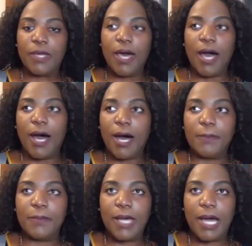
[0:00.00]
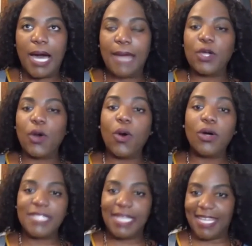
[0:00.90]
I'm
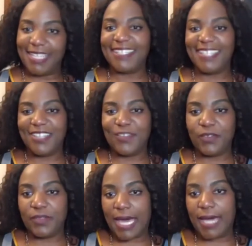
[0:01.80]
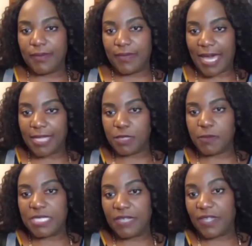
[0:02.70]
called in for that
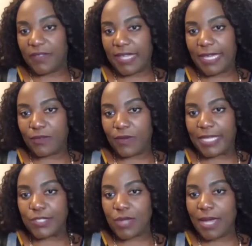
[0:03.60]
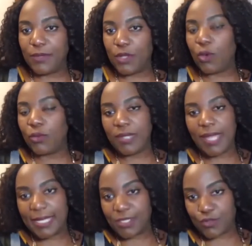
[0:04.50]
specific thing, right? So I'm known
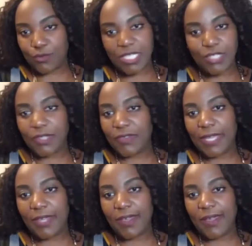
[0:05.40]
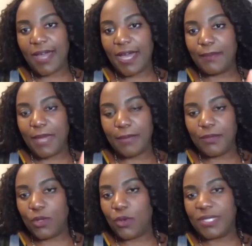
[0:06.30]
as a strategic thinker.
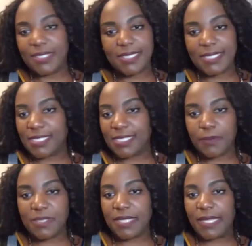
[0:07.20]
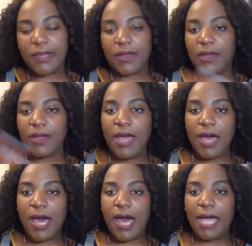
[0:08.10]
I'm known as a systems thinker.
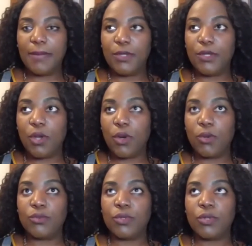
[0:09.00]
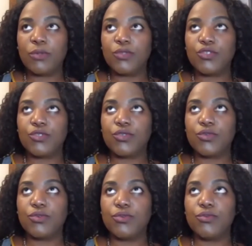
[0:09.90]
I'm known
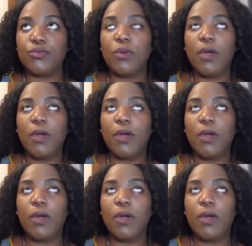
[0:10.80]
to